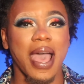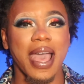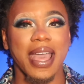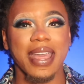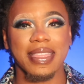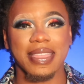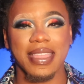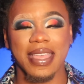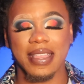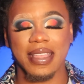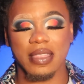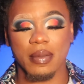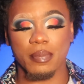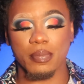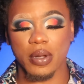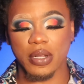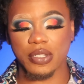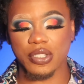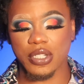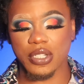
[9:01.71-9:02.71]
I think the
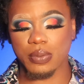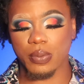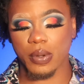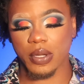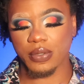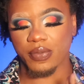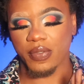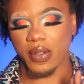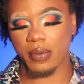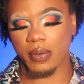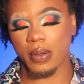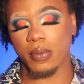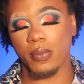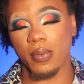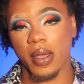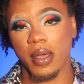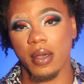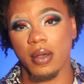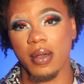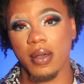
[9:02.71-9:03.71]
brushes worked very
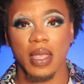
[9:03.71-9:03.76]
well.